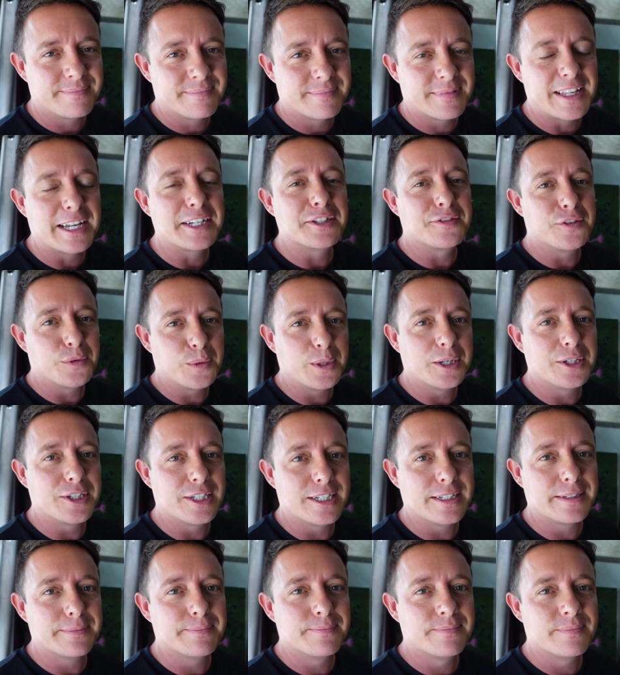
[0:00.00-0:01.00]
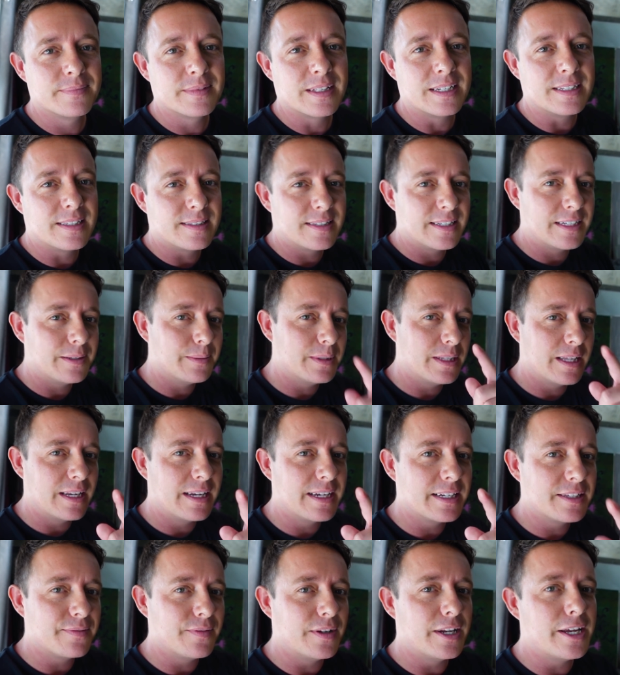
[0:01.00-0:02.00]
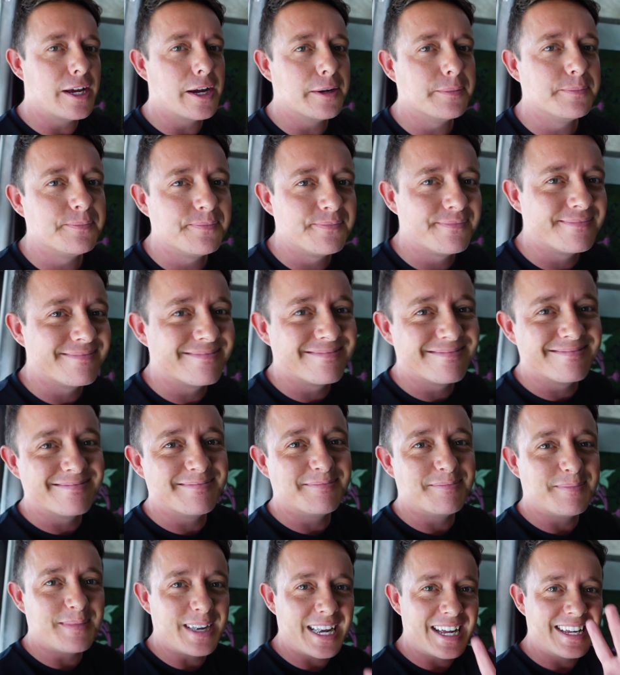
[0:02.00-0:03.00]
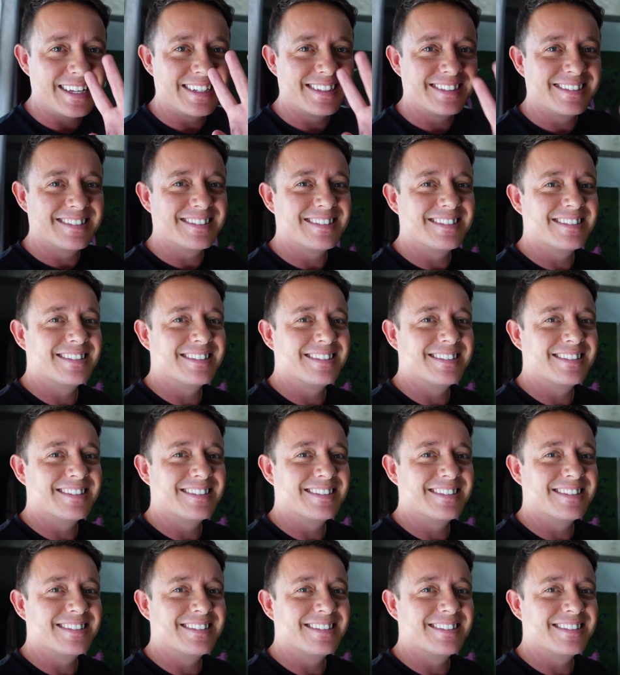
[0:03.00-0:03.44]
Thanks for watching and see you in the next video. Bye.